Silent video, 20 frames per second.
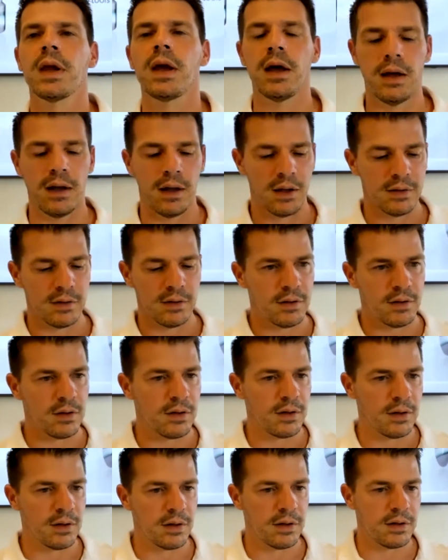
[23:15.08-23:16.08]

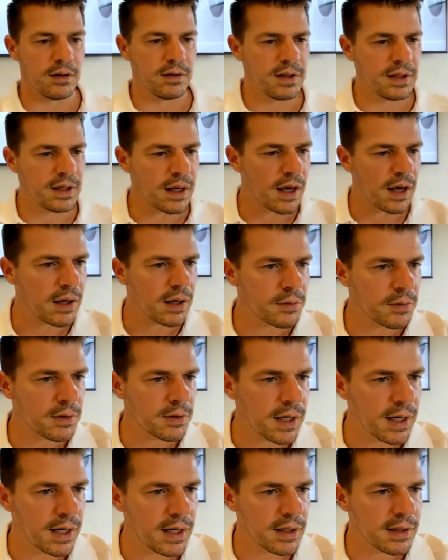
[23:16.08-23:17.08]
The RA
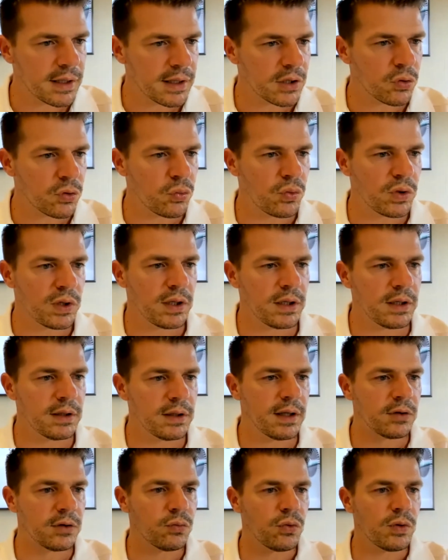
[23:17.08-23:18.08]
that
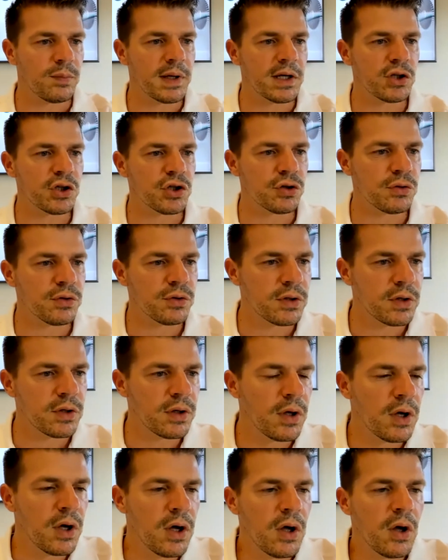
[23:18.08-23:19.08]
we measured
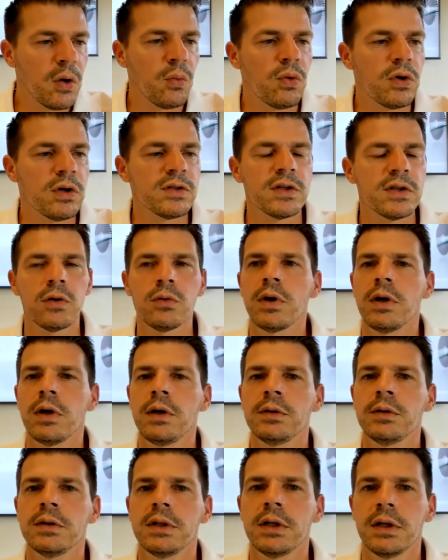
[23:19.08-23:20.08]
was
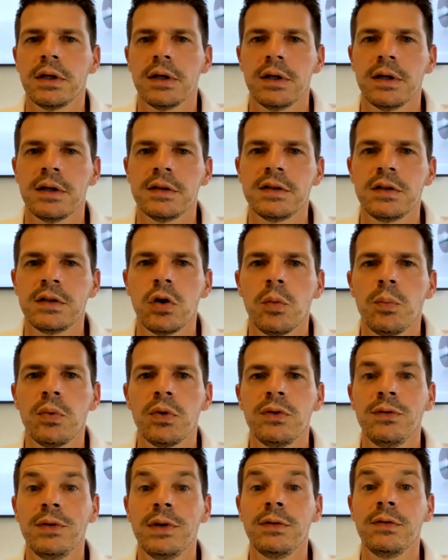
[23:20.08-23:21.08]
around
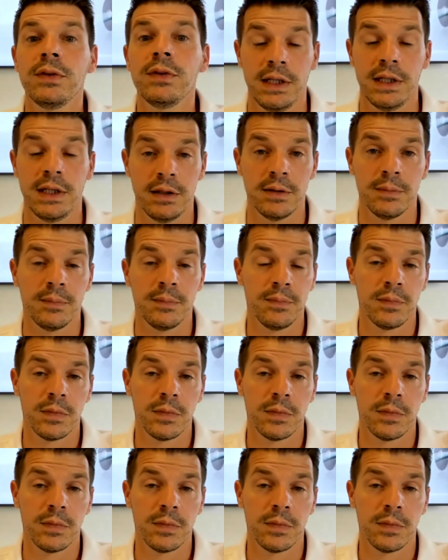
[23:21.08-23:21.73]
0.15.